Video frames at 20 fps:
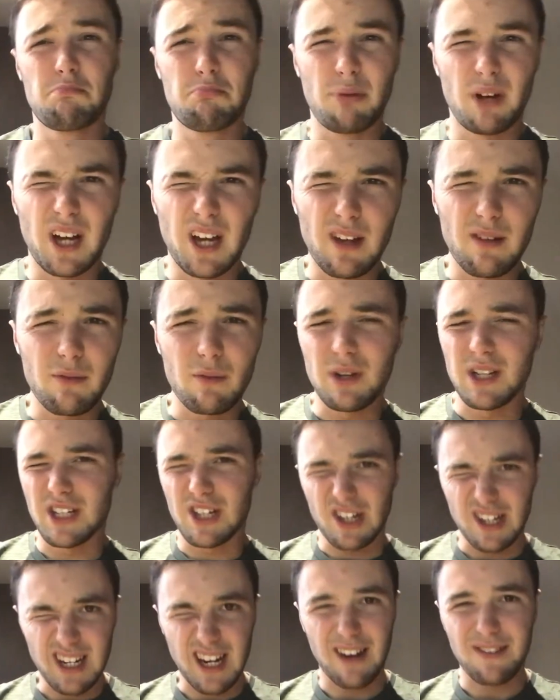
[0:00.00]
But we
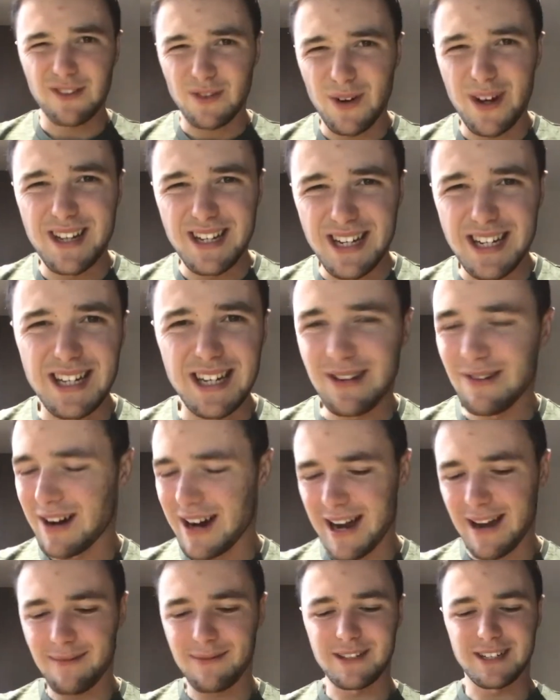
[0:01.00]
just have to wait and see what
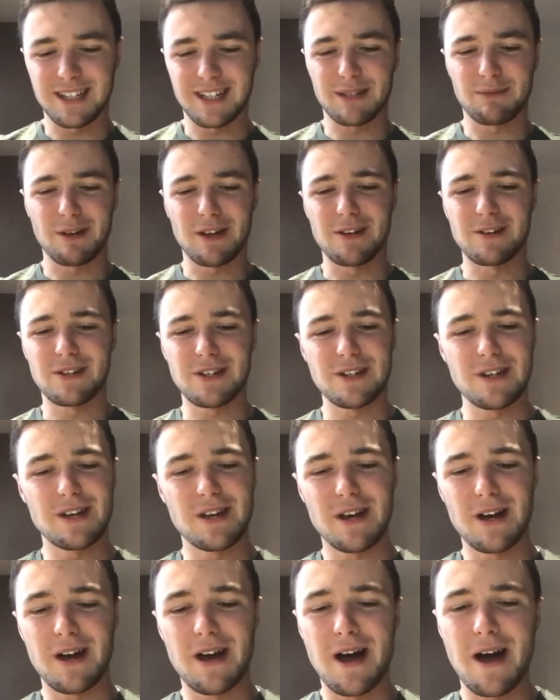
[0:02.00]
happens, I suppose.
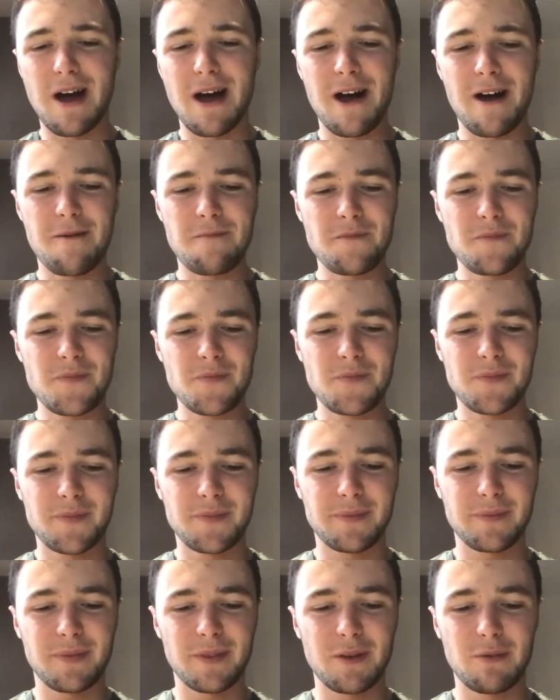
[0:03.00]

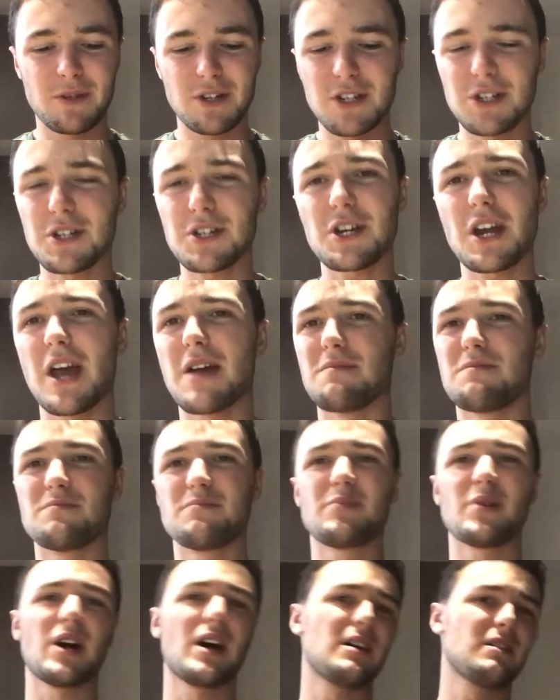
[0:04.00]
Which is a shame.
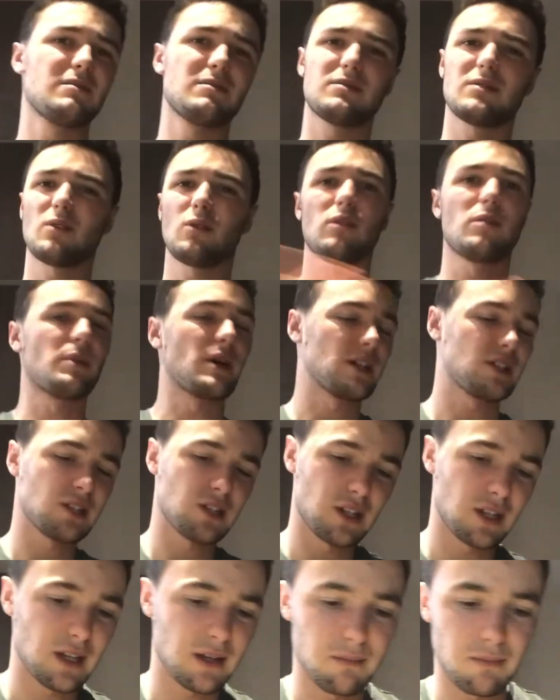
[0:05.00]
But all the best
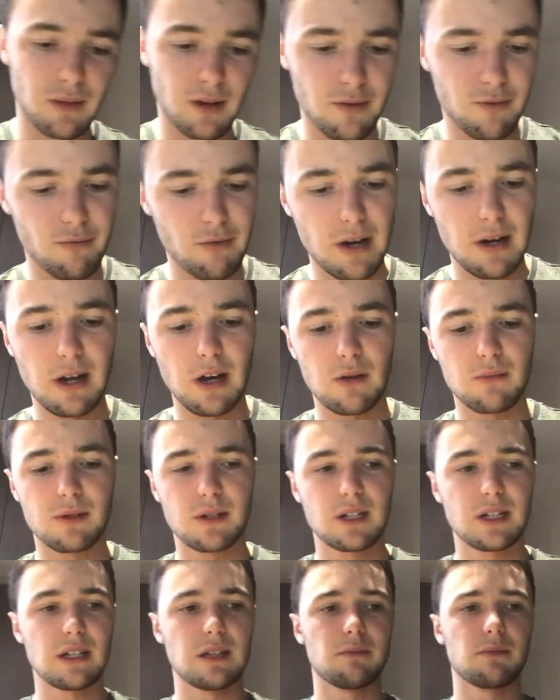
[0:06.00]
to them. I really hope
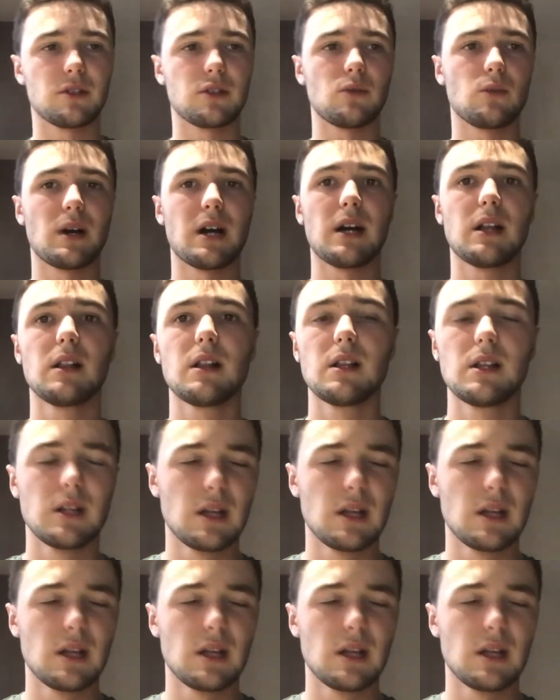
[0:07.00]
to see them do well.